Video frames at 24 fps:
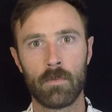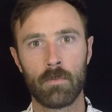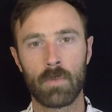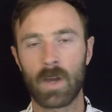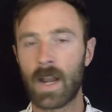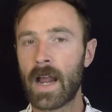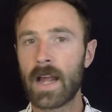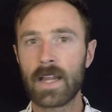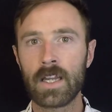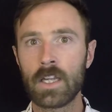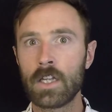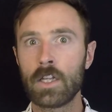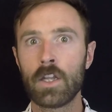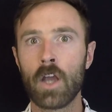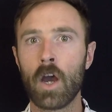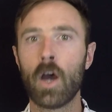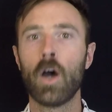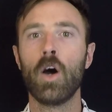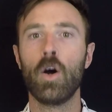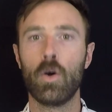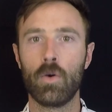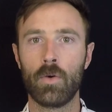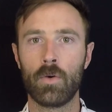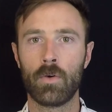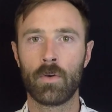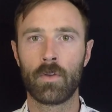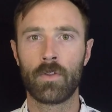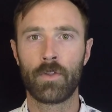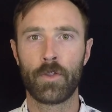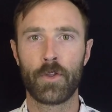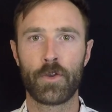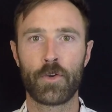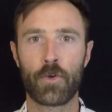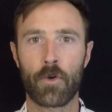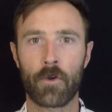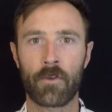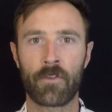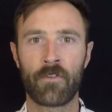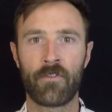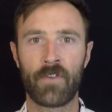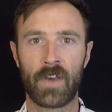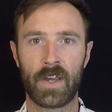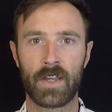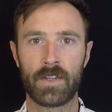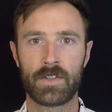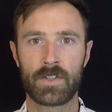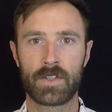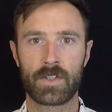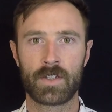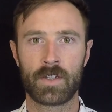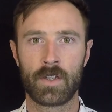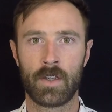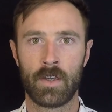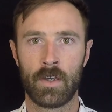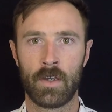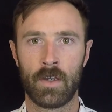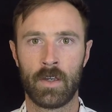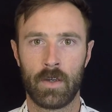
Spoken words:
but I didn't know the North Face